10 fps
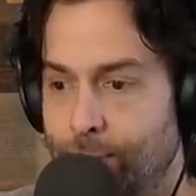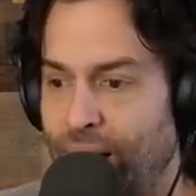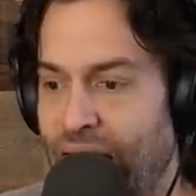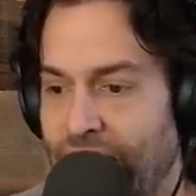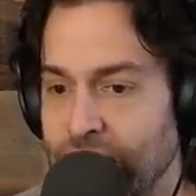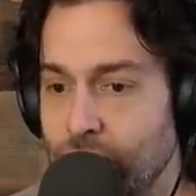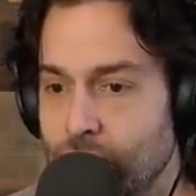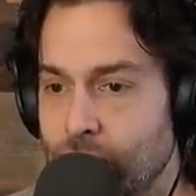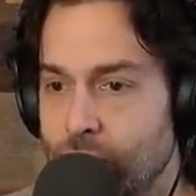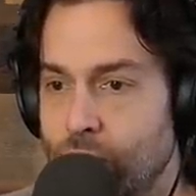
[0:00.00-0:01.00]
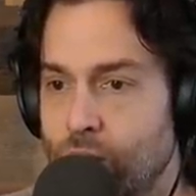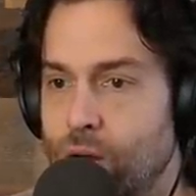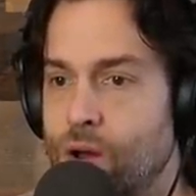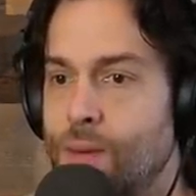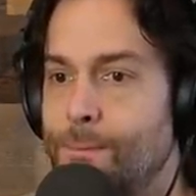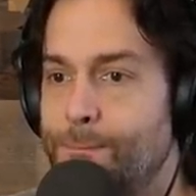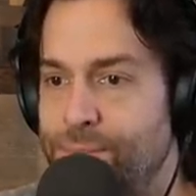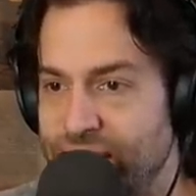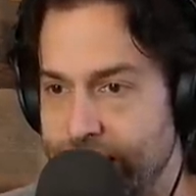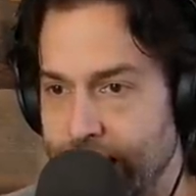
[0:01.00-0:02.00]
By
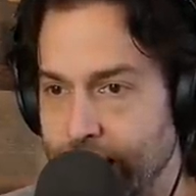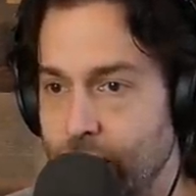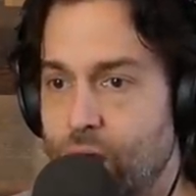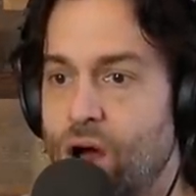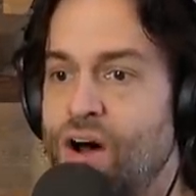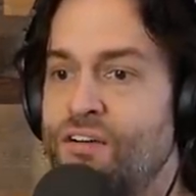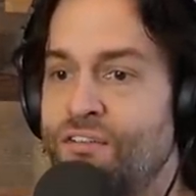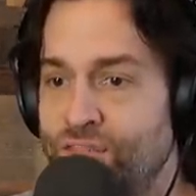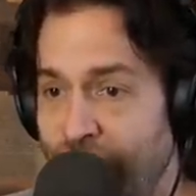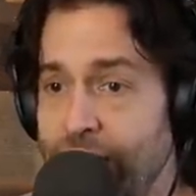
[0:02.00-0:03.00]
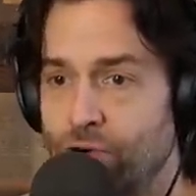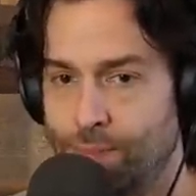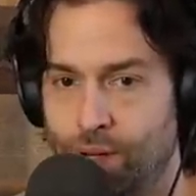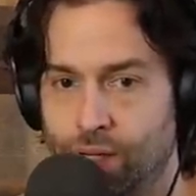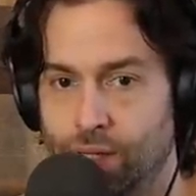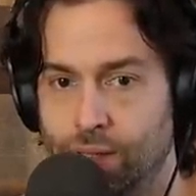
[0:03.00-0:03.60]
being fireable.